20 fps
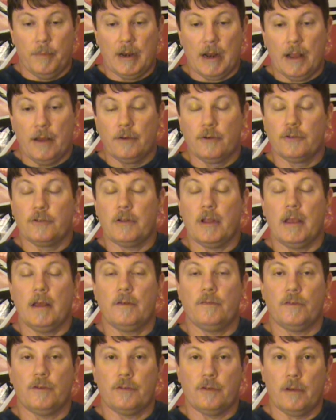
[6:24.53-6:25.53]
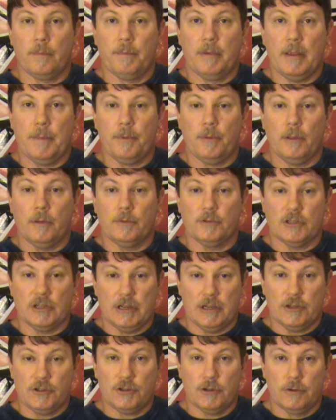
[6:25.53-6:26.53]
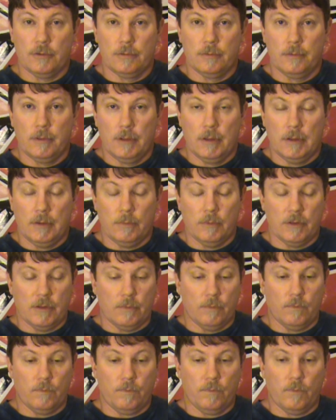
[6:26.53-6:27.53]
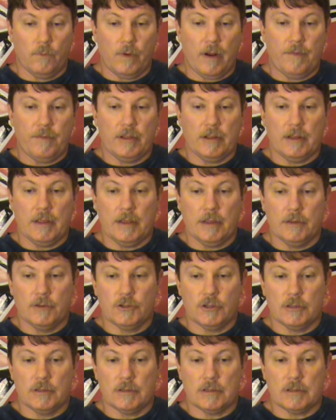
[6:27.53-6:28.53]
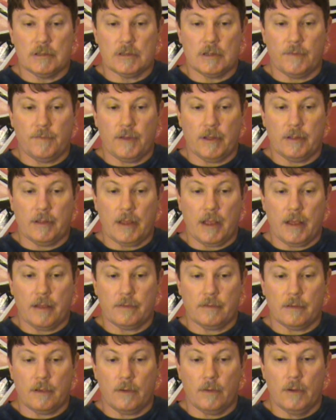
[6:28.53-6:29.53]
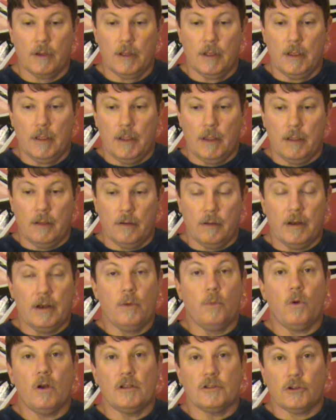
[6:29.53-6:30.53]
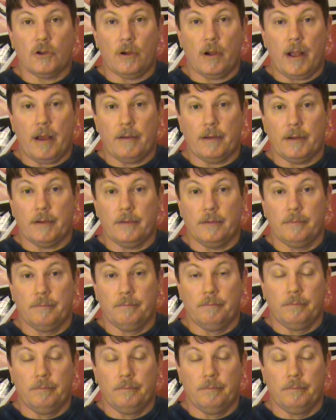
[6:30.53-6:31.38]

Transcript: But I understand for some people it was an issue with them revving the engines and stuff like that. So, you know, and it was crowded.